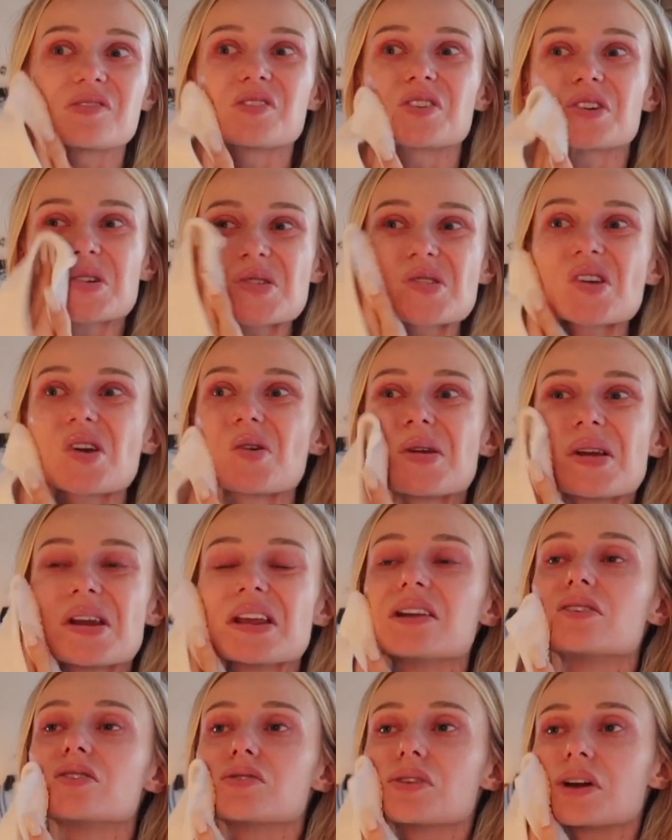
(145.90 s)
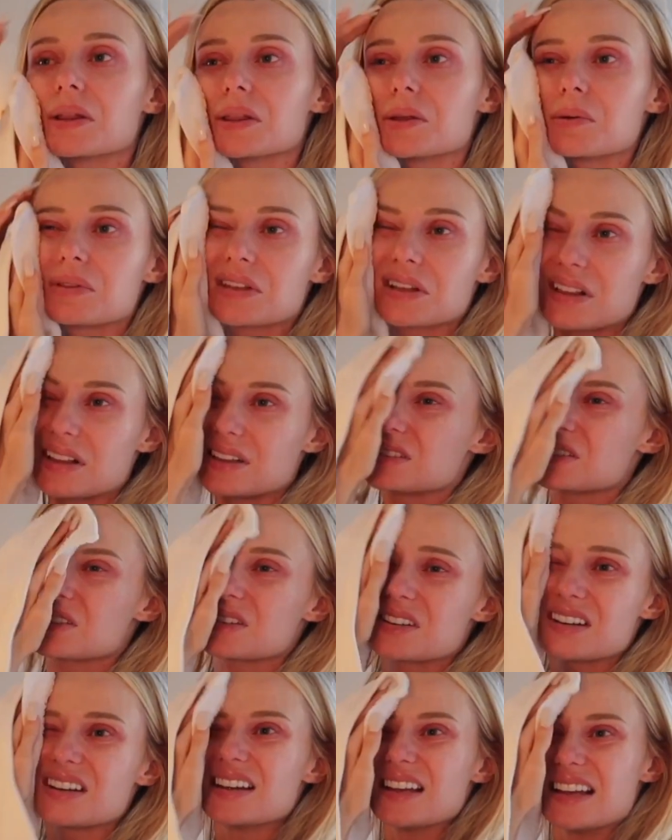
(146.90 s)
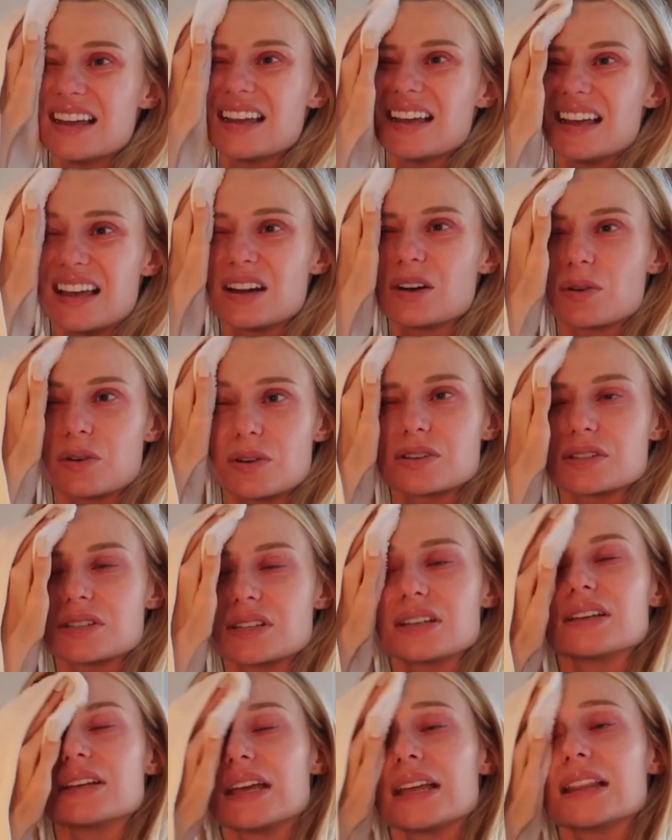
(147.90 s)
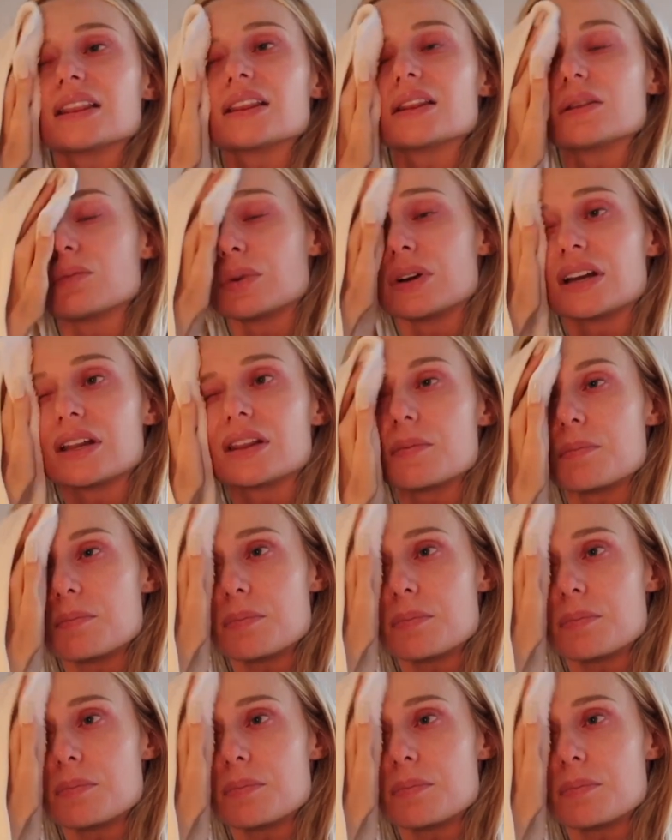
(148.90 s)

before just going in directly with the cleanser in order to get rid of the